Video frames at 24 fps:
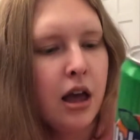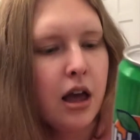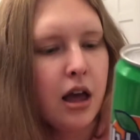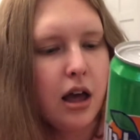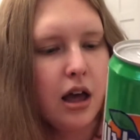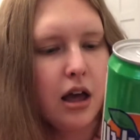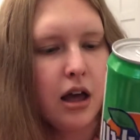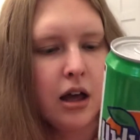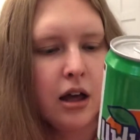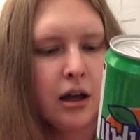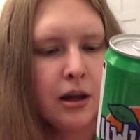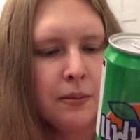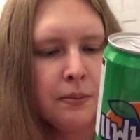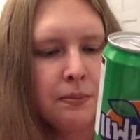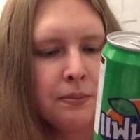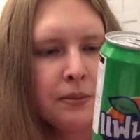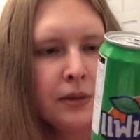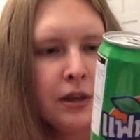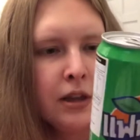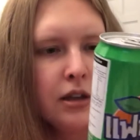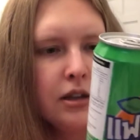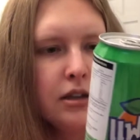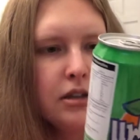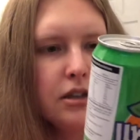
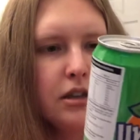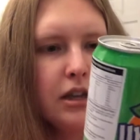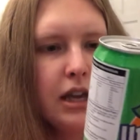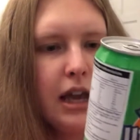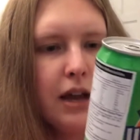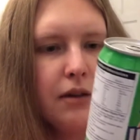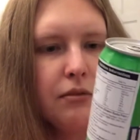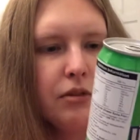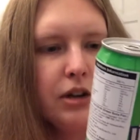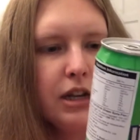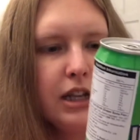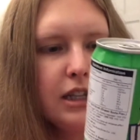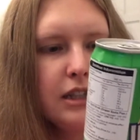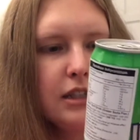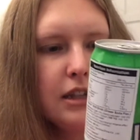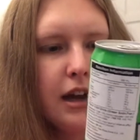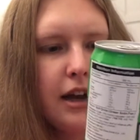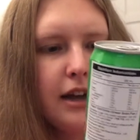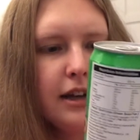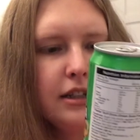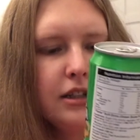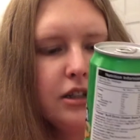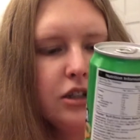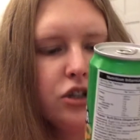So yeah, really
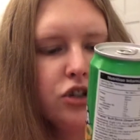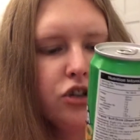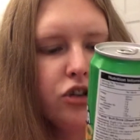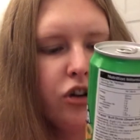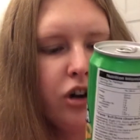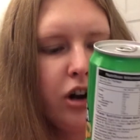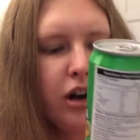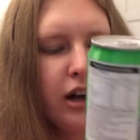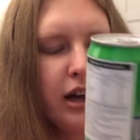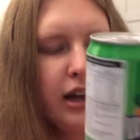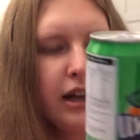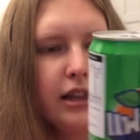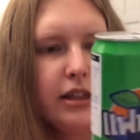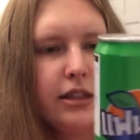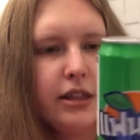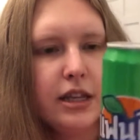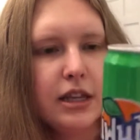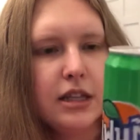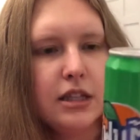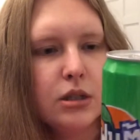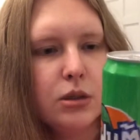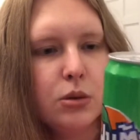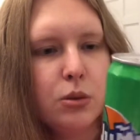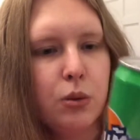excited to try
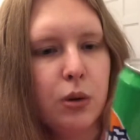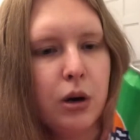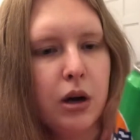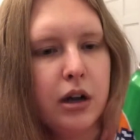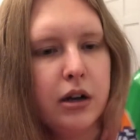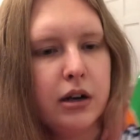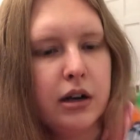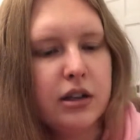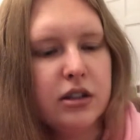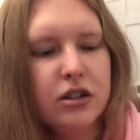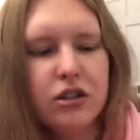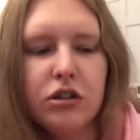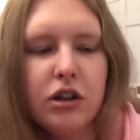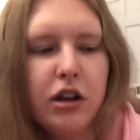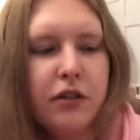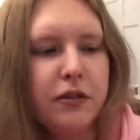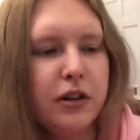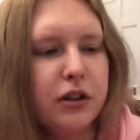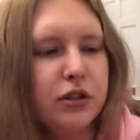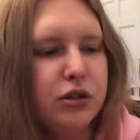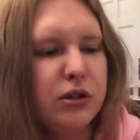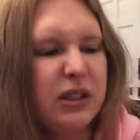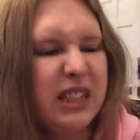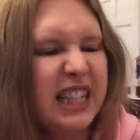this one. I don't know
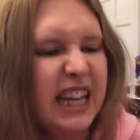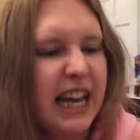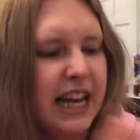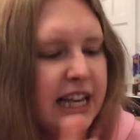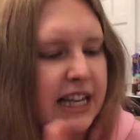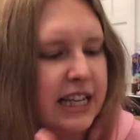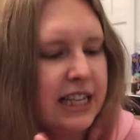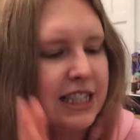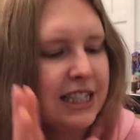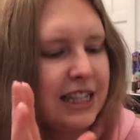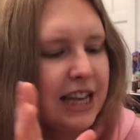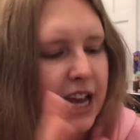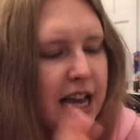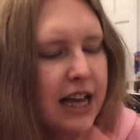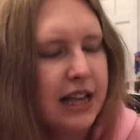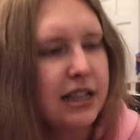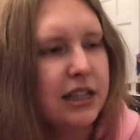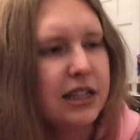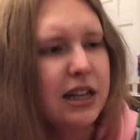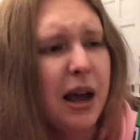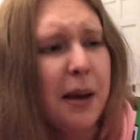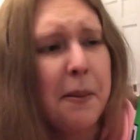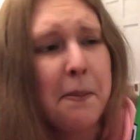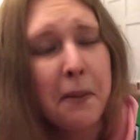if I'll do a taste
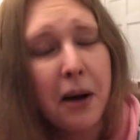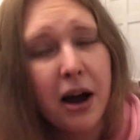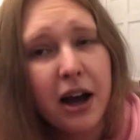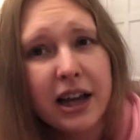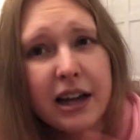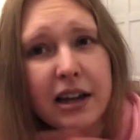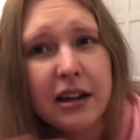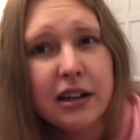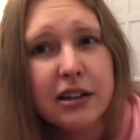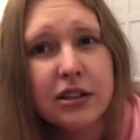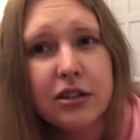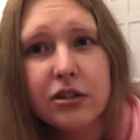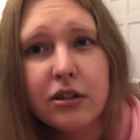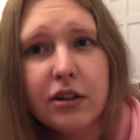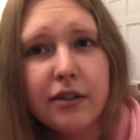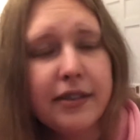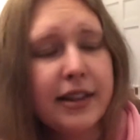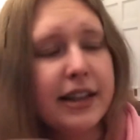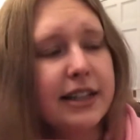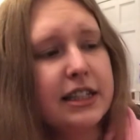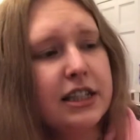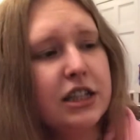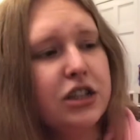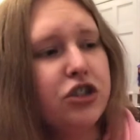test. I might. I don't know if
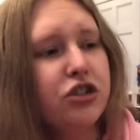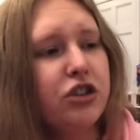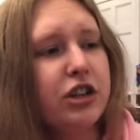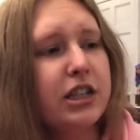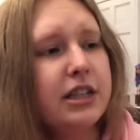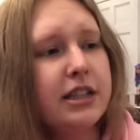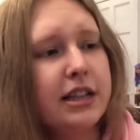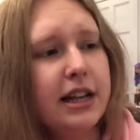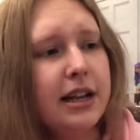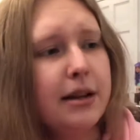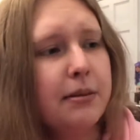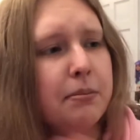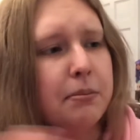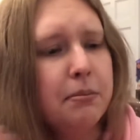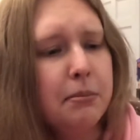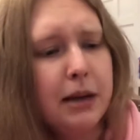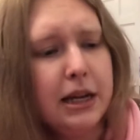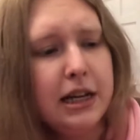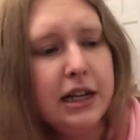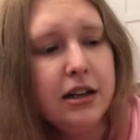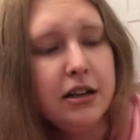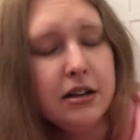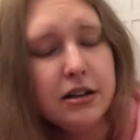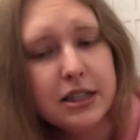that's interesting,
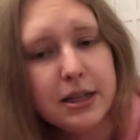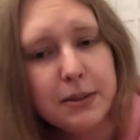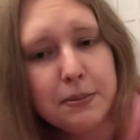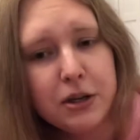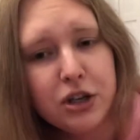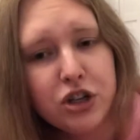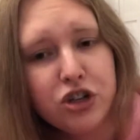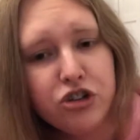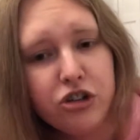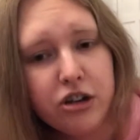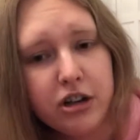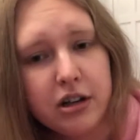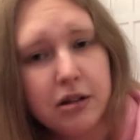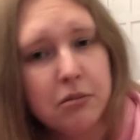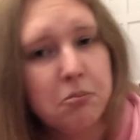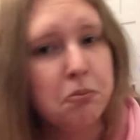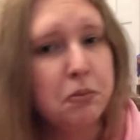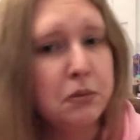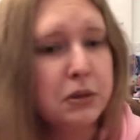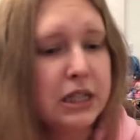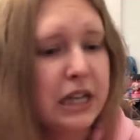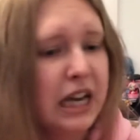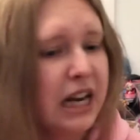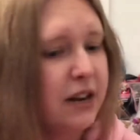me sipping a drink
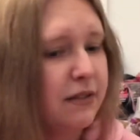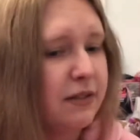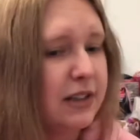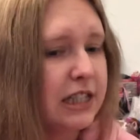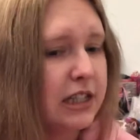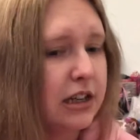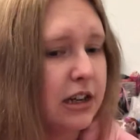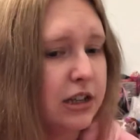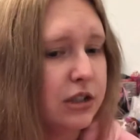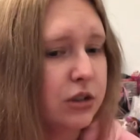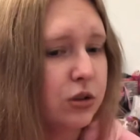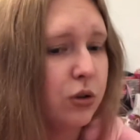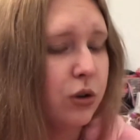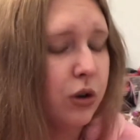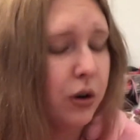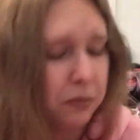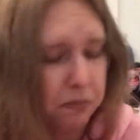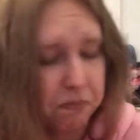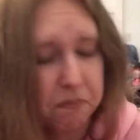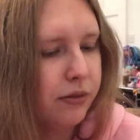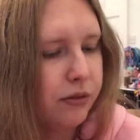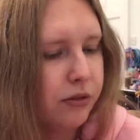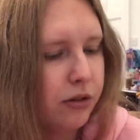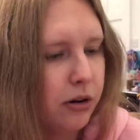and saying if it's nice or
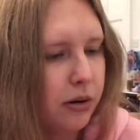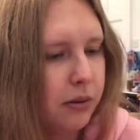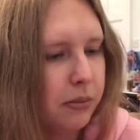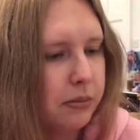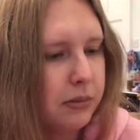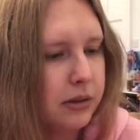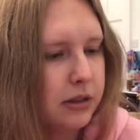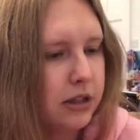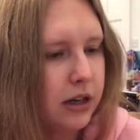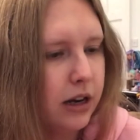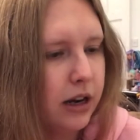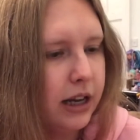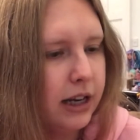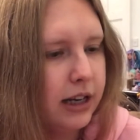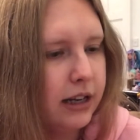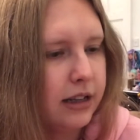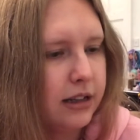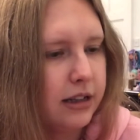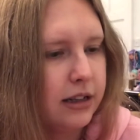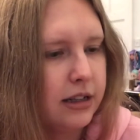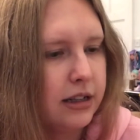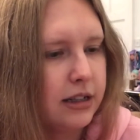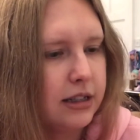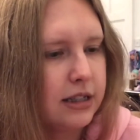not. From
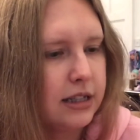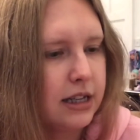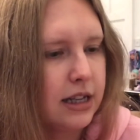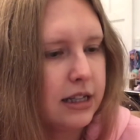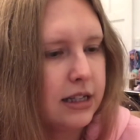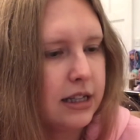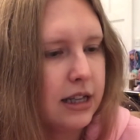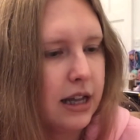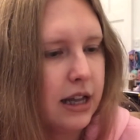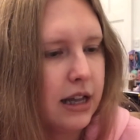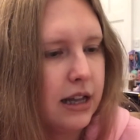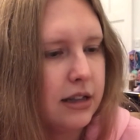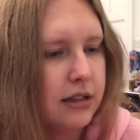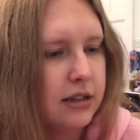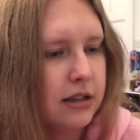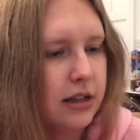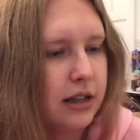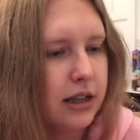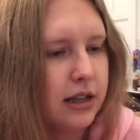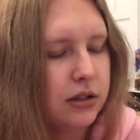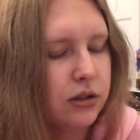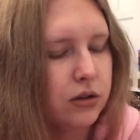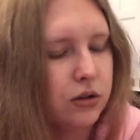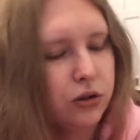Thailand, it says here, so
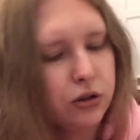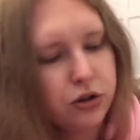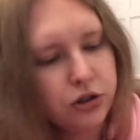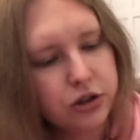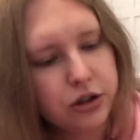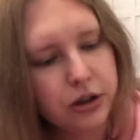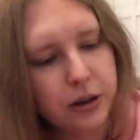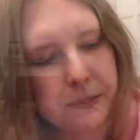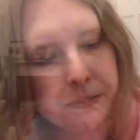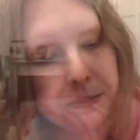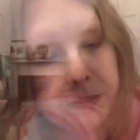that's awesome.